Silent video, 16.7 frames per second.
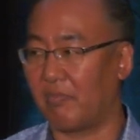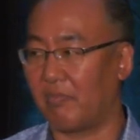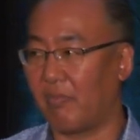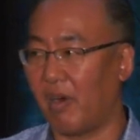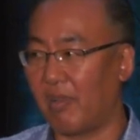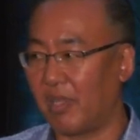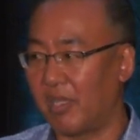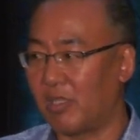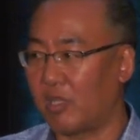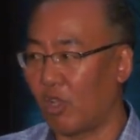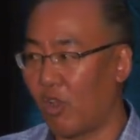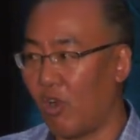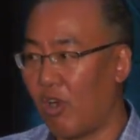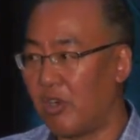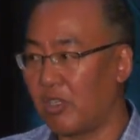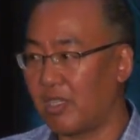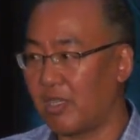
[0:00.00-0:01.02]
all these
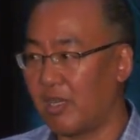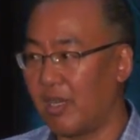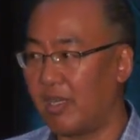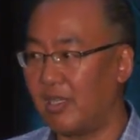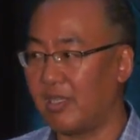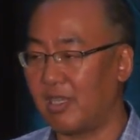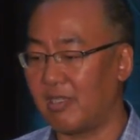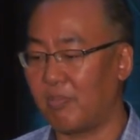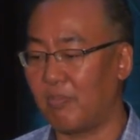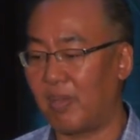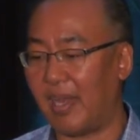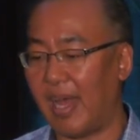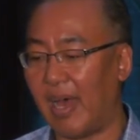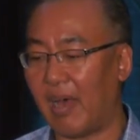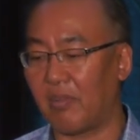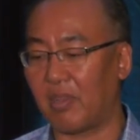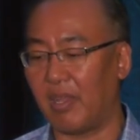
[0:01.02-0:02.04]
large studies that's been
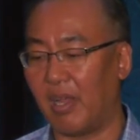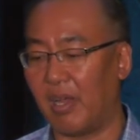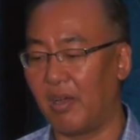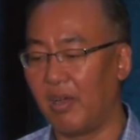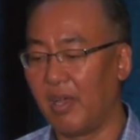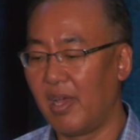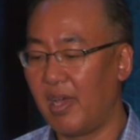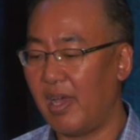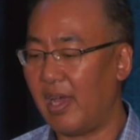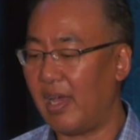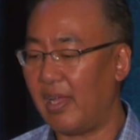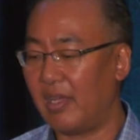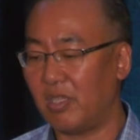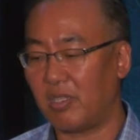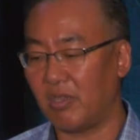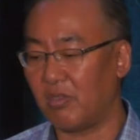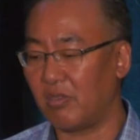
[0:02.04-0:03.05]
out there,
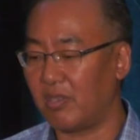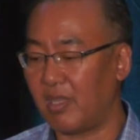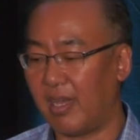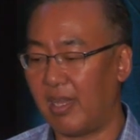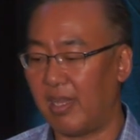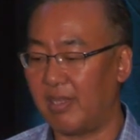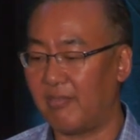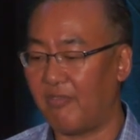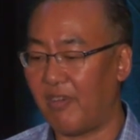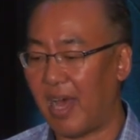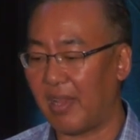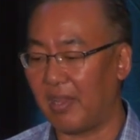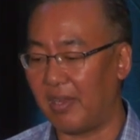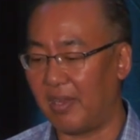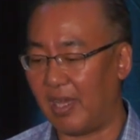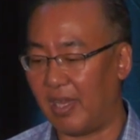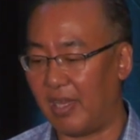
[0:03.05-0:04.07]
and shows that it's
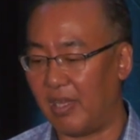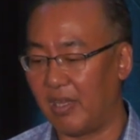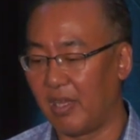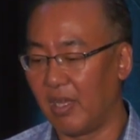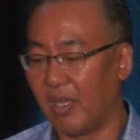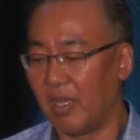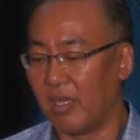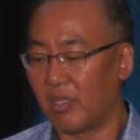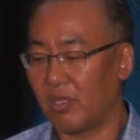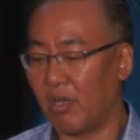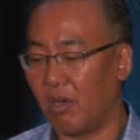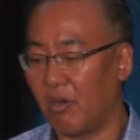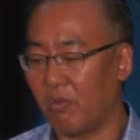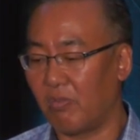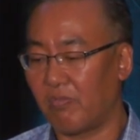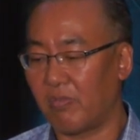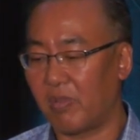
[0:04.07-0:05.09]
validated.
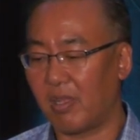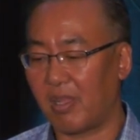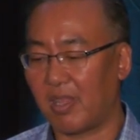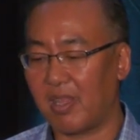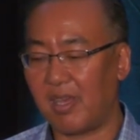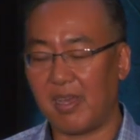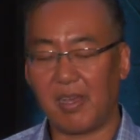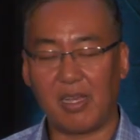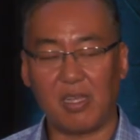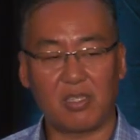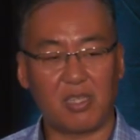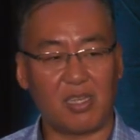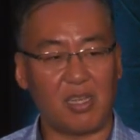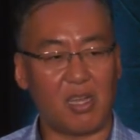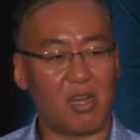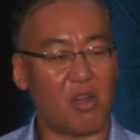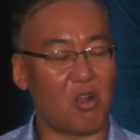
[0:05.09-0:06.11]
So the thing is,
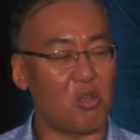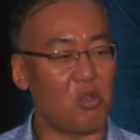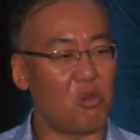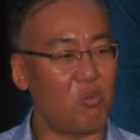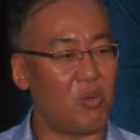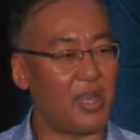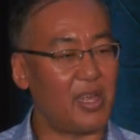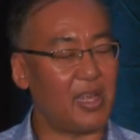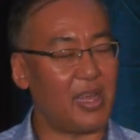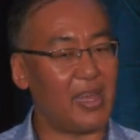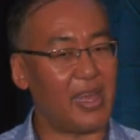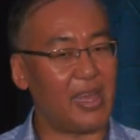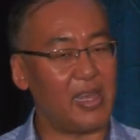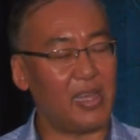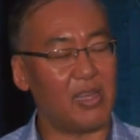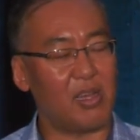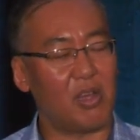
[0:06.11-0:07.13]
are
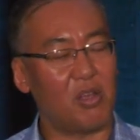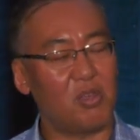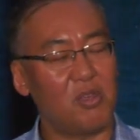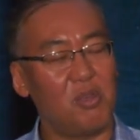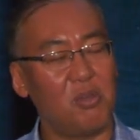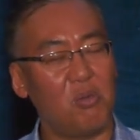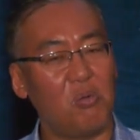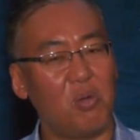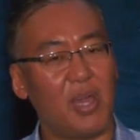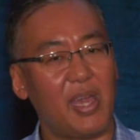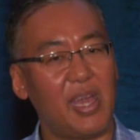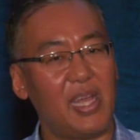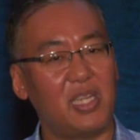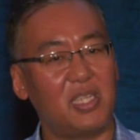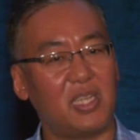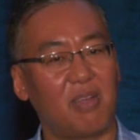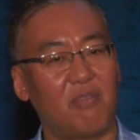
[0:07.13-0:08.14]
you
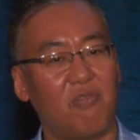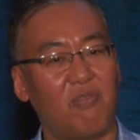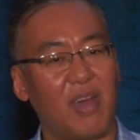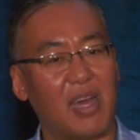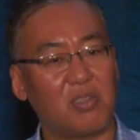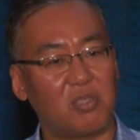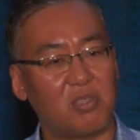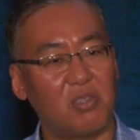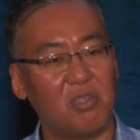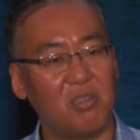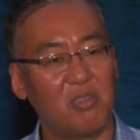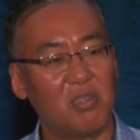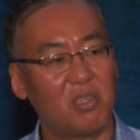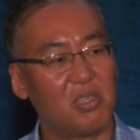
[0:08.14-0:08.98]
aging faster,